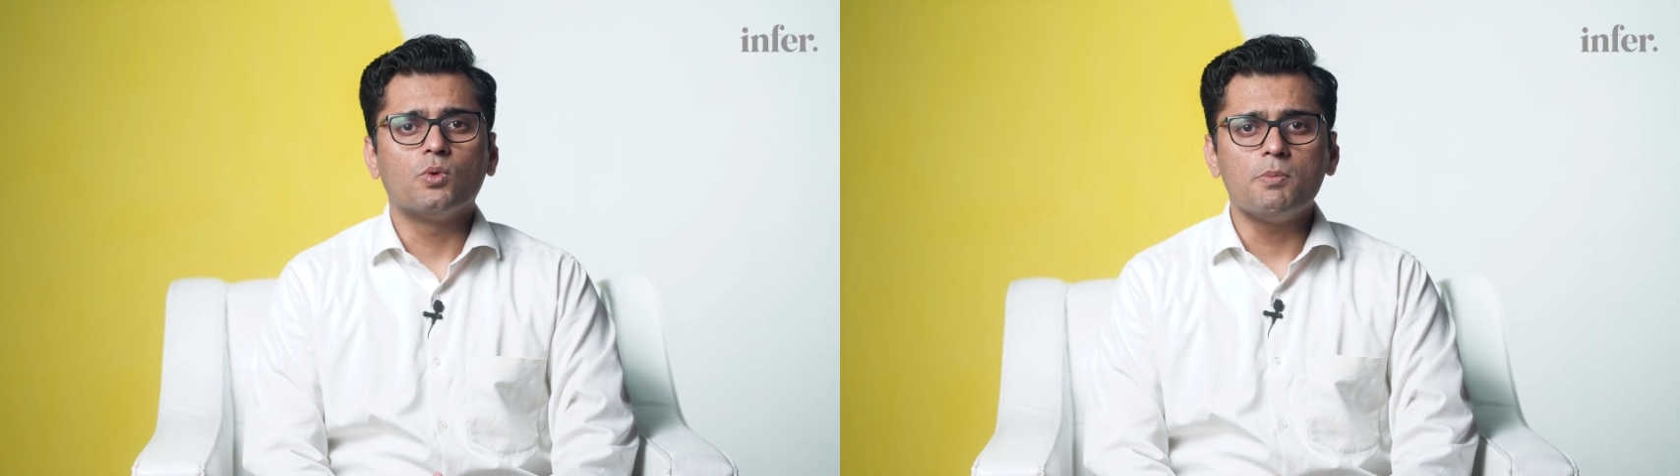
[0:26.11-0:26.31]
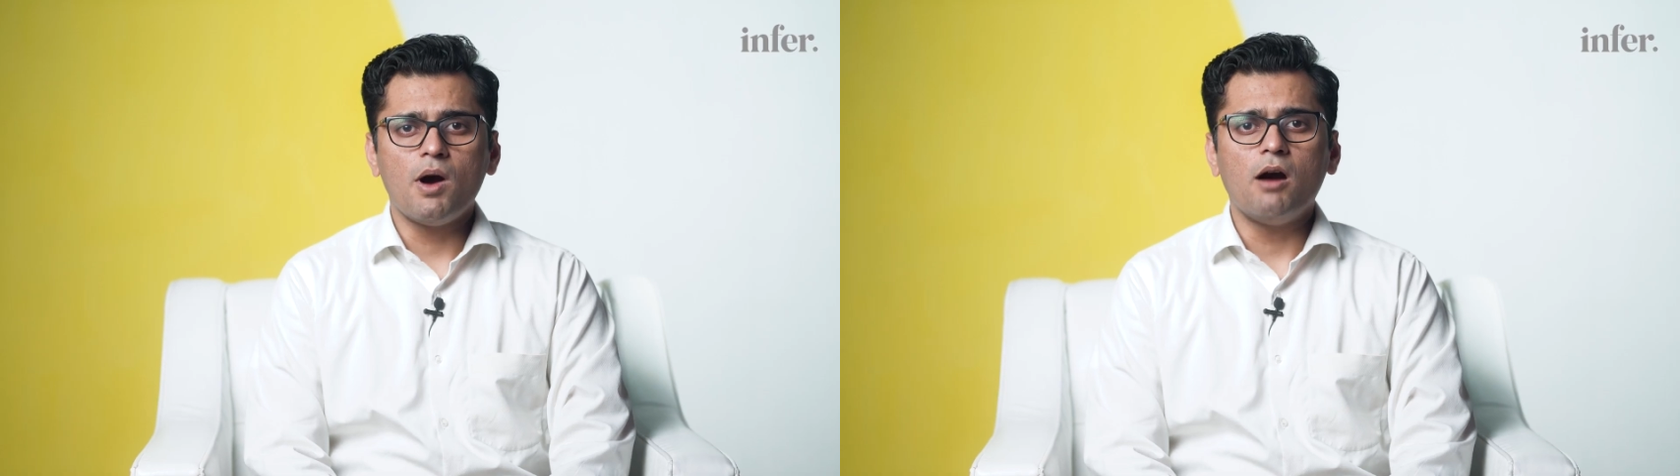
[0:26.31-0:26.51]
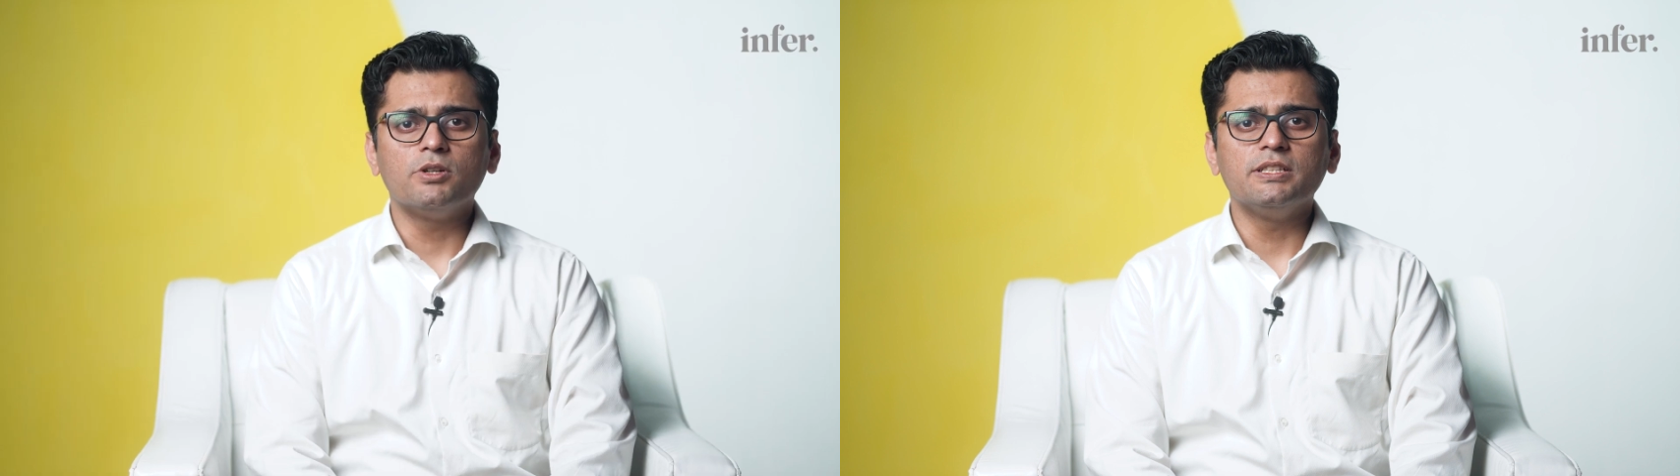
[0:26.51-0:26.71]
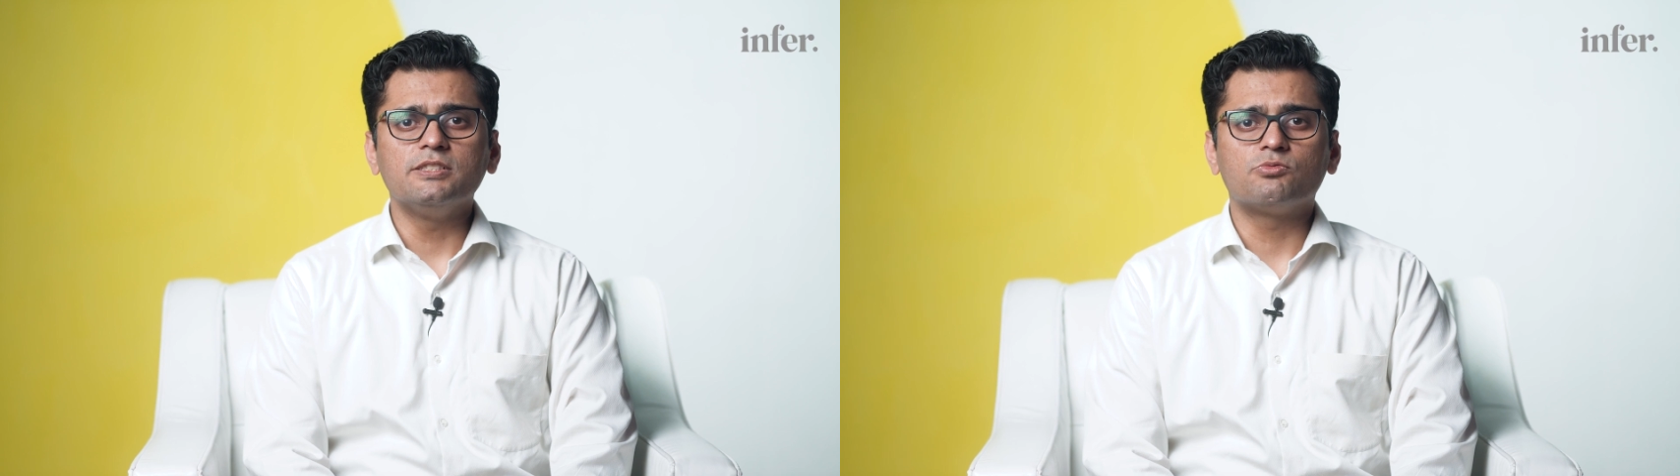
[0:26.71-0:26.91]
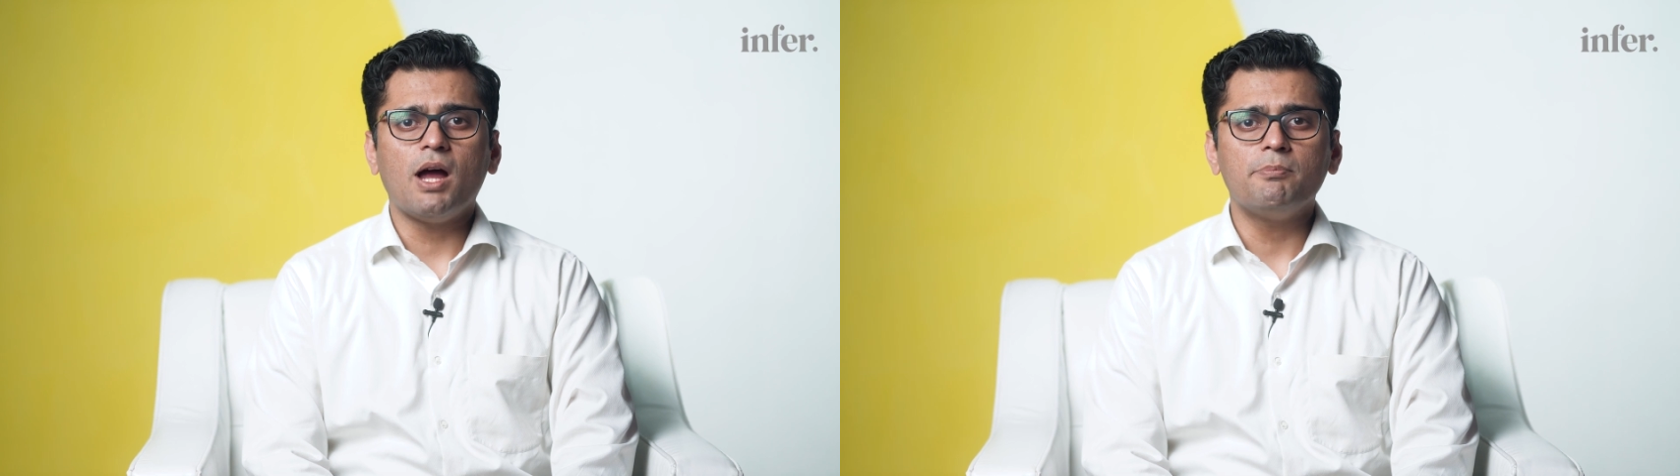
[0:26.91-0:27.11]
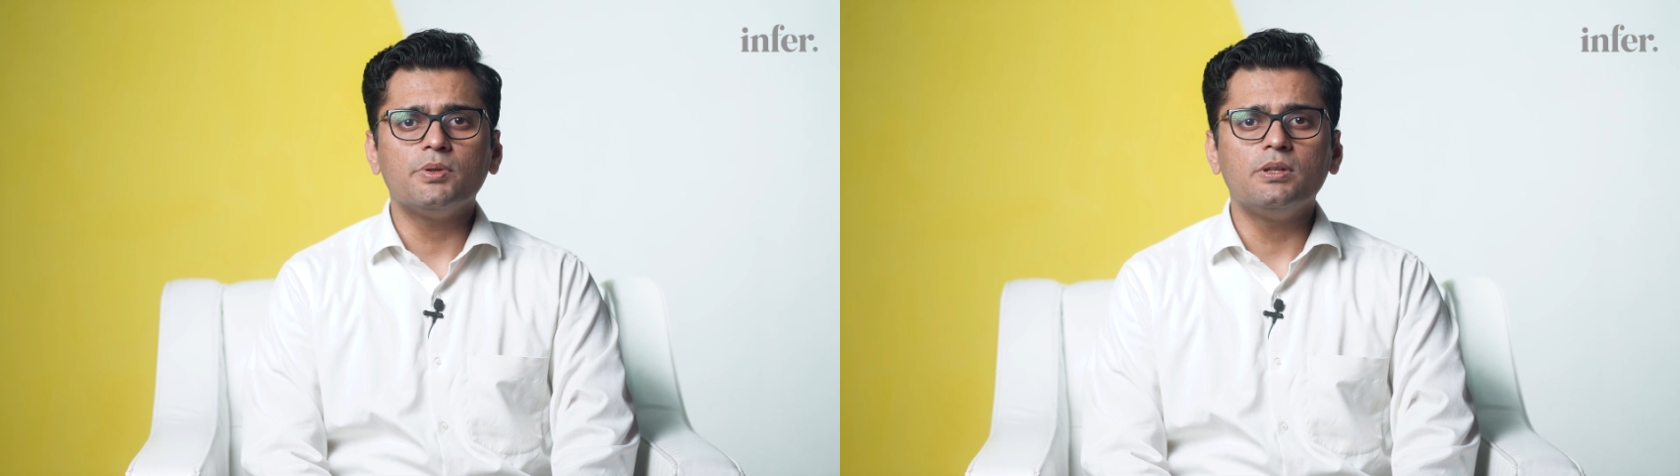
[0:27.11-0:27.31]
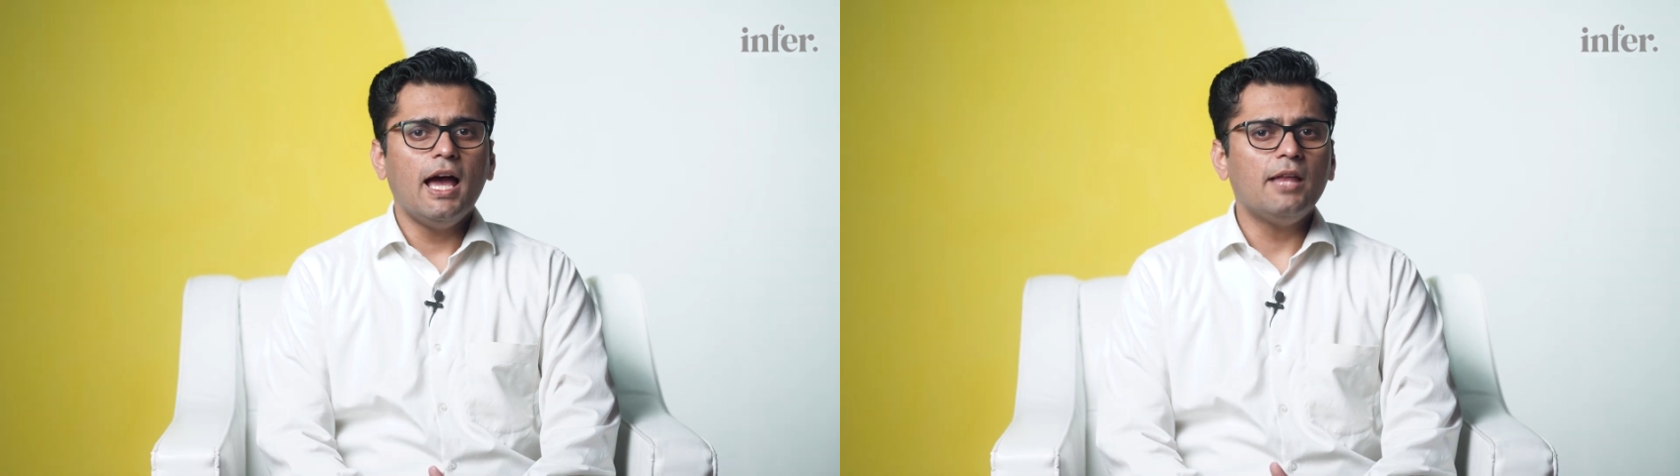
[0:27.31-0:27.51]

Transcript: where poverty is rampant